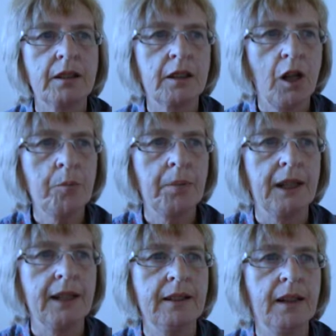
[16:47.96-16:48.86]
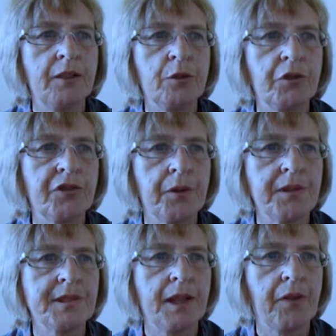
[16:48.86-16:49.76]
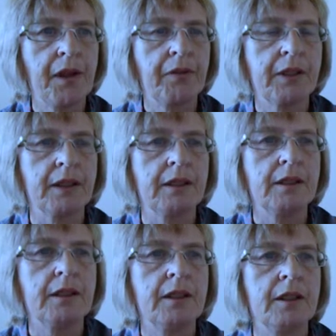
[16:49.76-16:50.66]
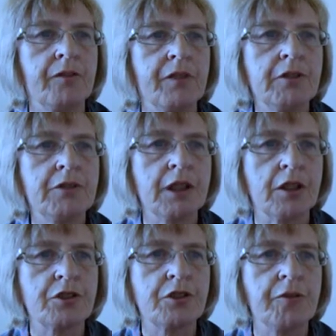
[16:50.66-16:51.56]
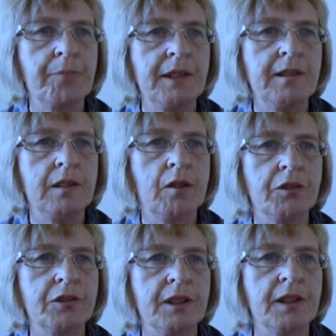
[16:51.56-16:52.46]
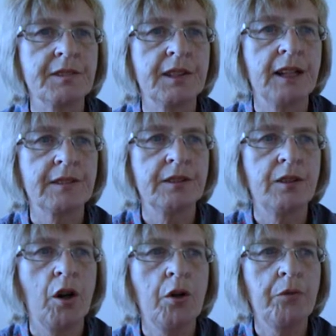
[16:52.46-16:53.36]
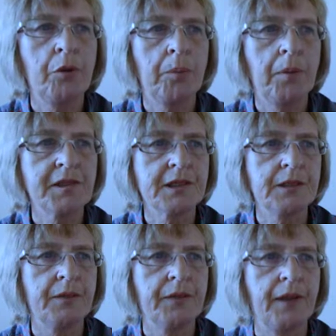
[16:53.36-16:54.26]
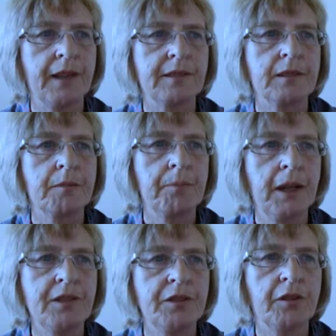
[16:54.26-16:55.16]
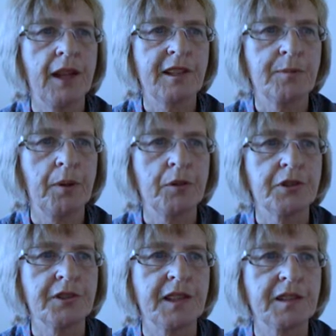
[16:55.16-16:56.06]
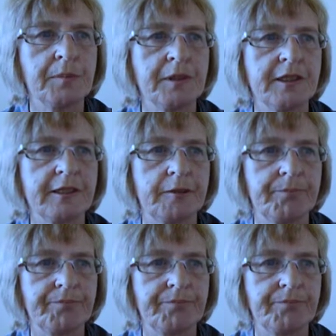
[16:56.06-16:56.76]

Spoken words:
Globally, and also in South Africa, the introduction of BT cotton has had an overall positive effect based on ex-post assessments.